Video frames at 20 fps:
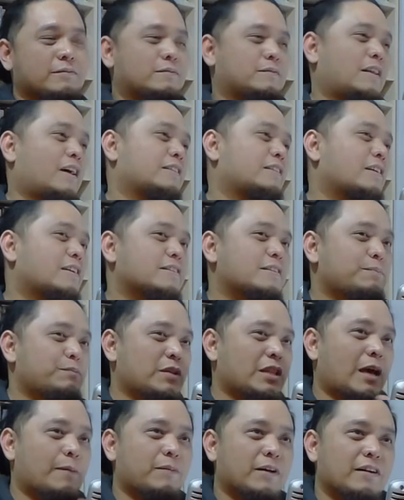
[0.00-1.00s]
dati kasi
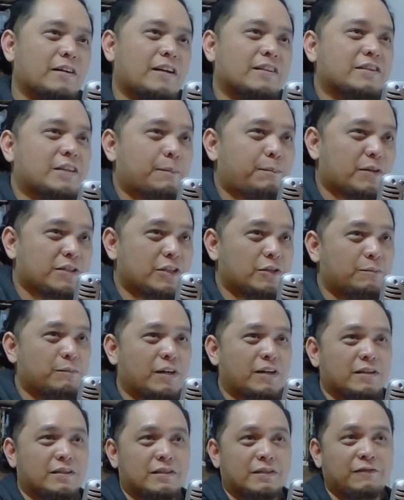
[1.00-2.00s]
pinapakanta pa siya ng mga
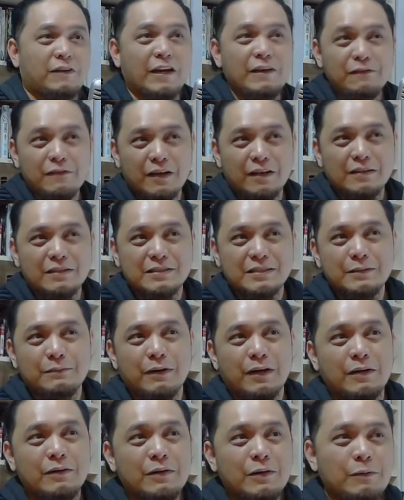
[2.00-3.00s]
revivals. So
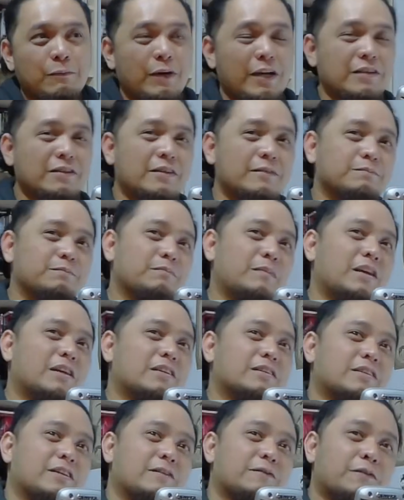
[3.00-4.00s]
why not make
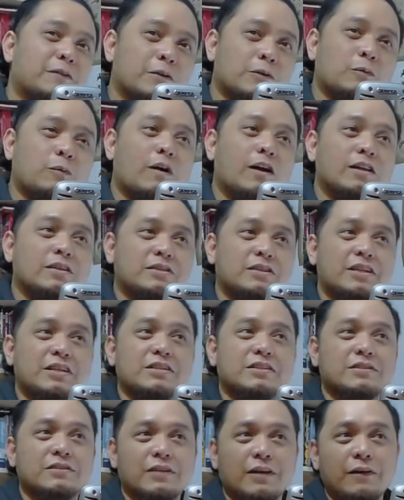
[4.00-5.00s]
give her quality
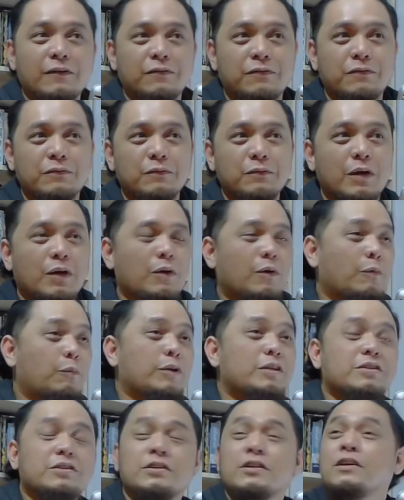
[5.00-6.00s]
stuff?
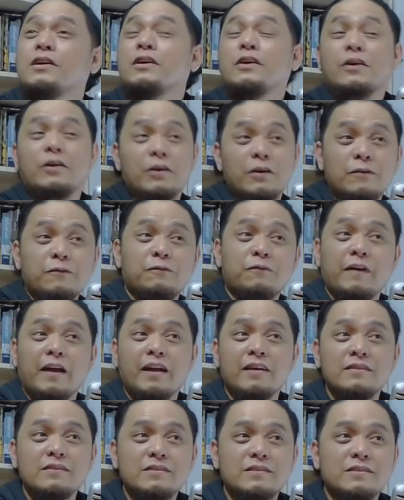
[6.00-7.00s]
Which her
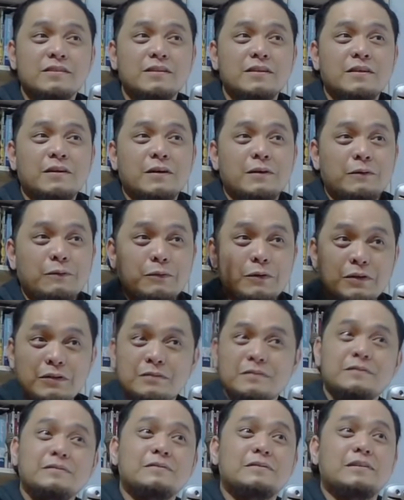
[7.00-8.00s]
fans would
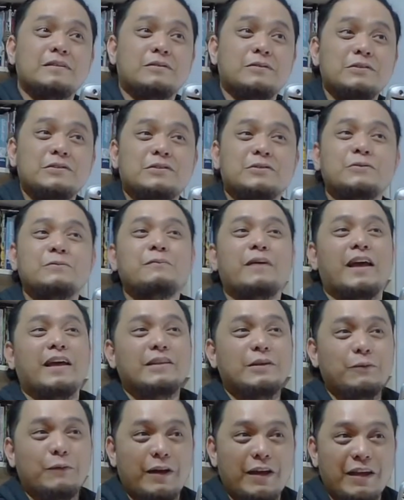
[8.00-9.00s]
consume
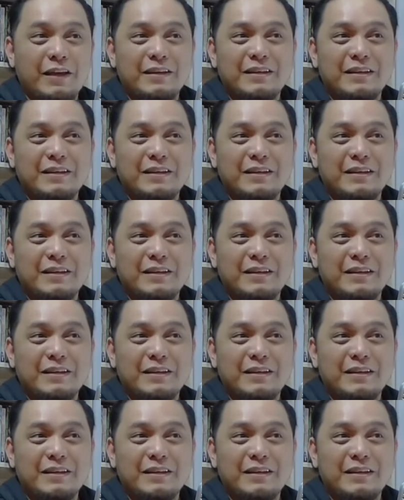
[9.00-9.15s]
anyway.